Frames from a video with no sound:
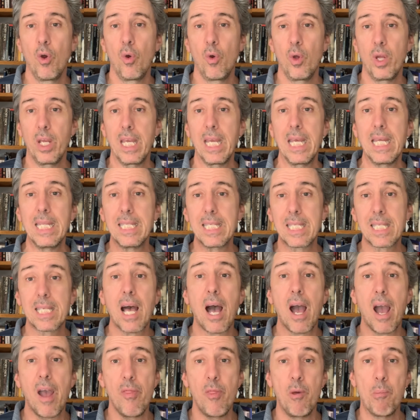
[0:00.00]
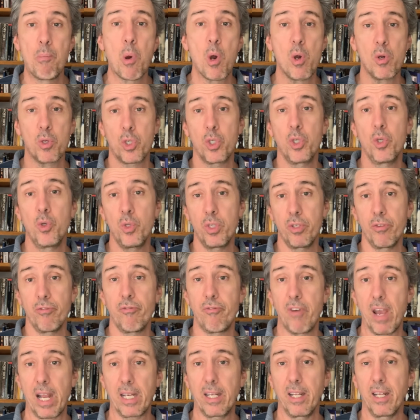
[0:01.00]
inside the person who's
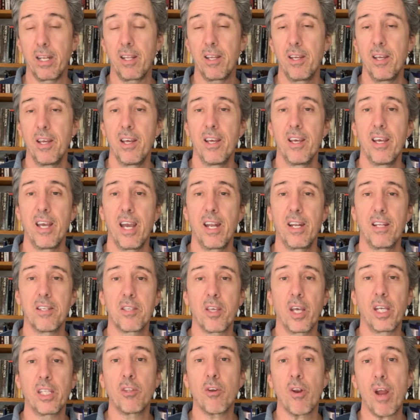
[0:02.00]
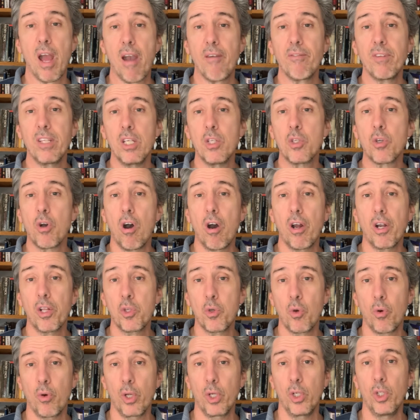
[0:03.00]
infected. And it's like they're having these
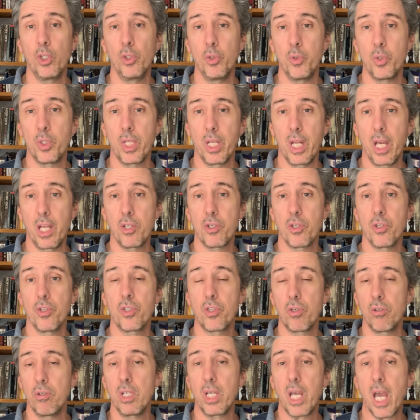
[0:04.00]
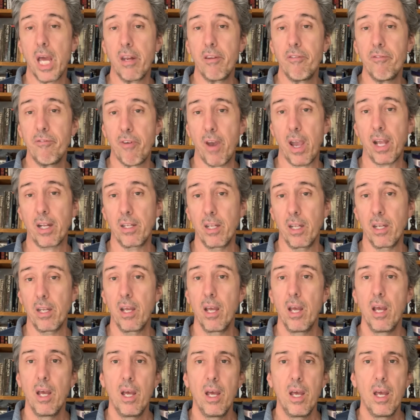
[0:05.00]
auditory hallucinations. So you get infected,
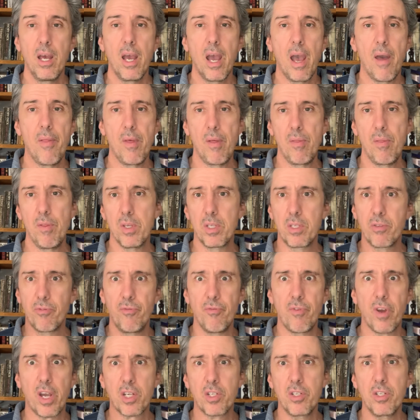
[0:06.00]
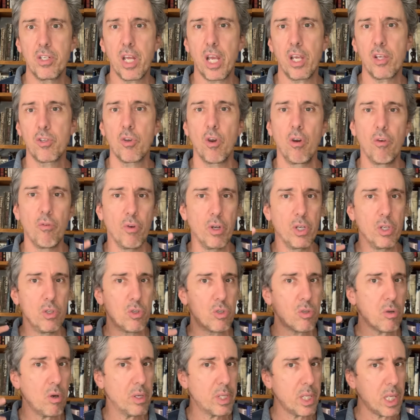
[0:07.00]
and then this infection takes over, and you
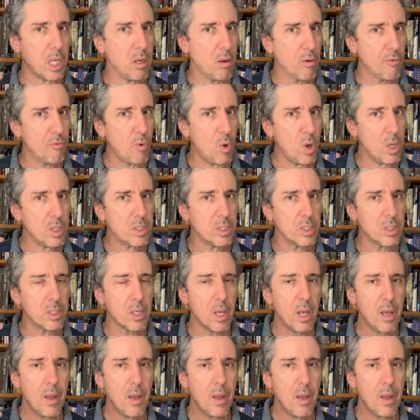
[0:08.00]
start to hear voices.